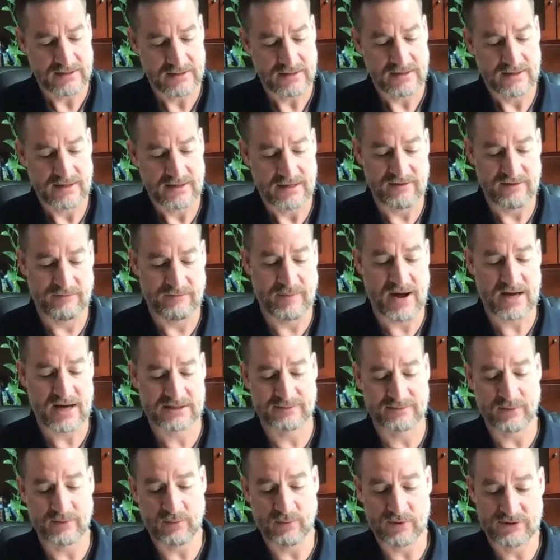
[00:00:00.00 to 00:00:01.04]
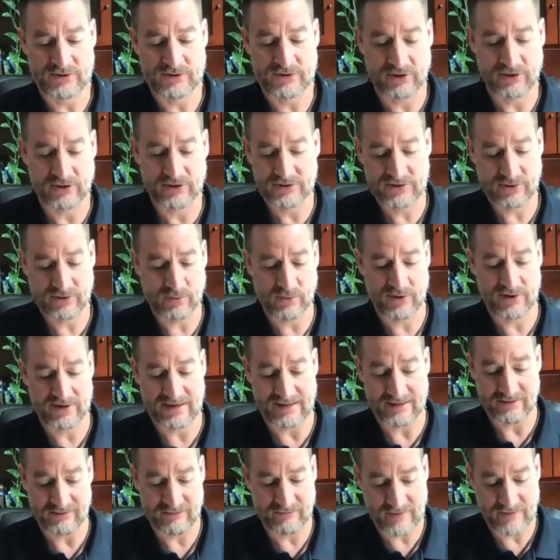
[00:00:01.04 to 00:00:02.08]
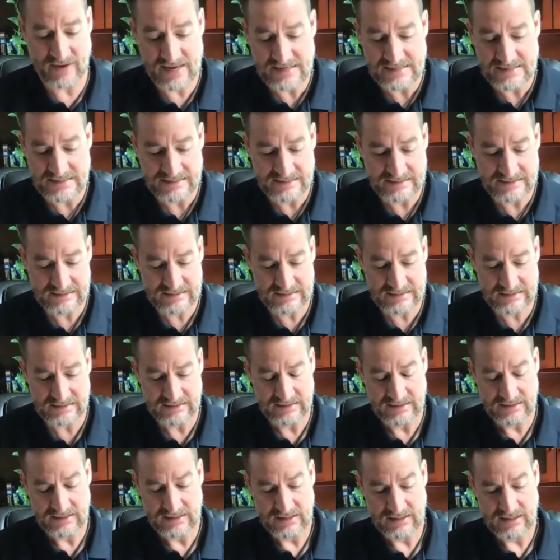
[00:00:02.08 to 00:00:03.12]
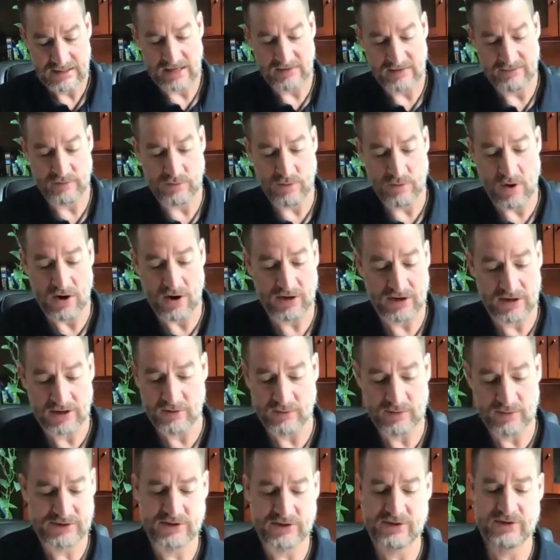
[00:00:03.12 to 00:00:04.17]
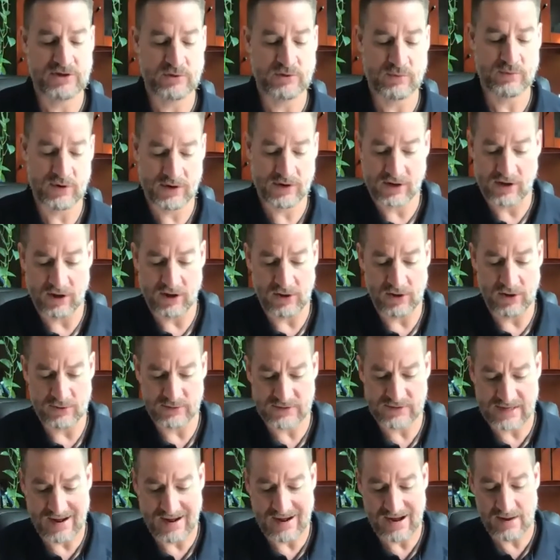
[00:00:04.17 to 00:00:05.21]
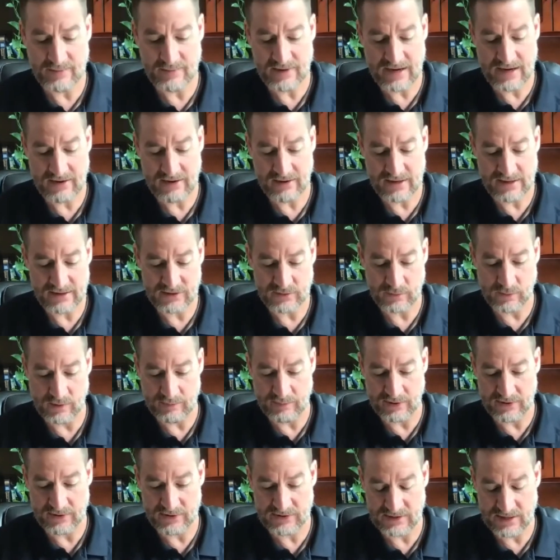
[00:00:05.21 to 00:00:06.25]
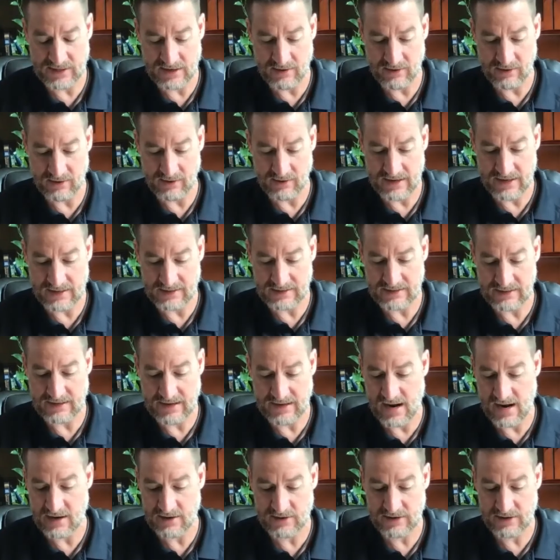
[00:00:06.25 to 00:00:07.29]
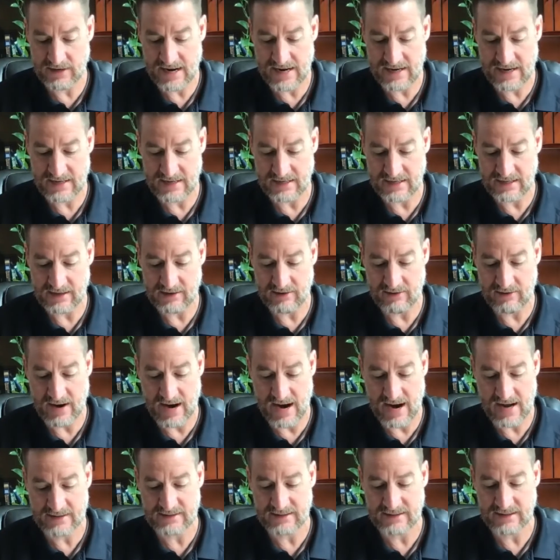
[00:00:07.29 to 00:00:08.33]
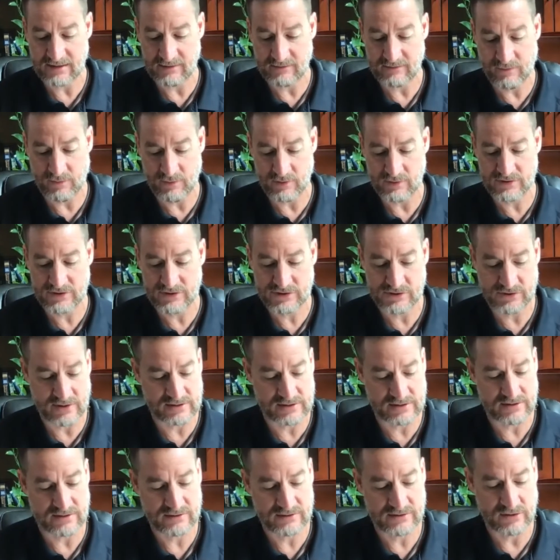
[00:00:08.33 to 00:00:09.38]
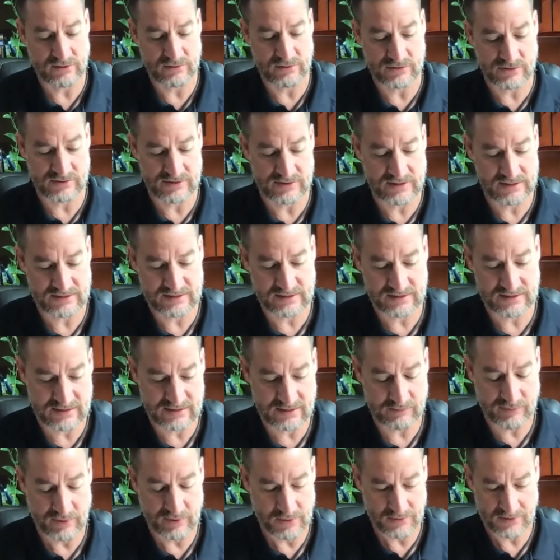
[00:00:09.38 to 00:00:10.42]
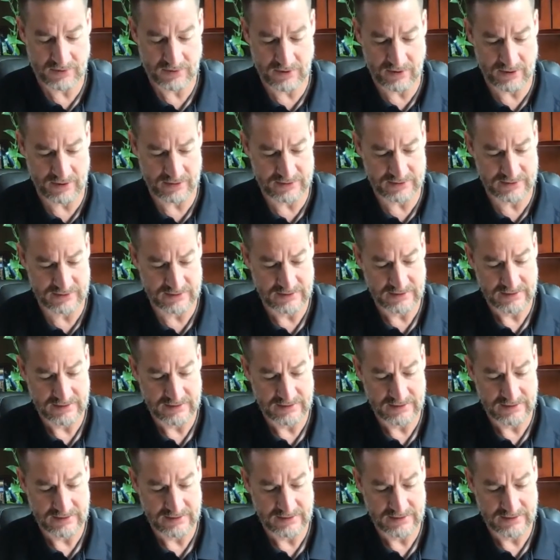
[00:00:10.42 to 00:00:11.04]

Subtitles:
If possible, return to work in phases. If you are going to return to work, close common areas where personnel are likely to congregate and interact, and enforce strict social distancing protocols.